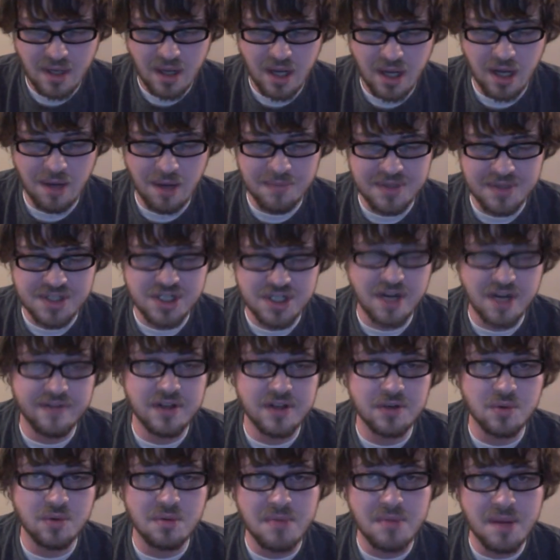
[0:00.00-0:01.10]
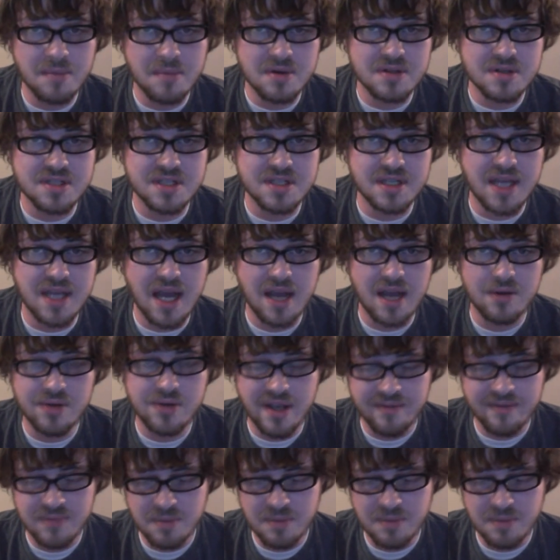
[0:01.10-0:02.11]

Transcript: The Shoveler remembers the guy who gave him the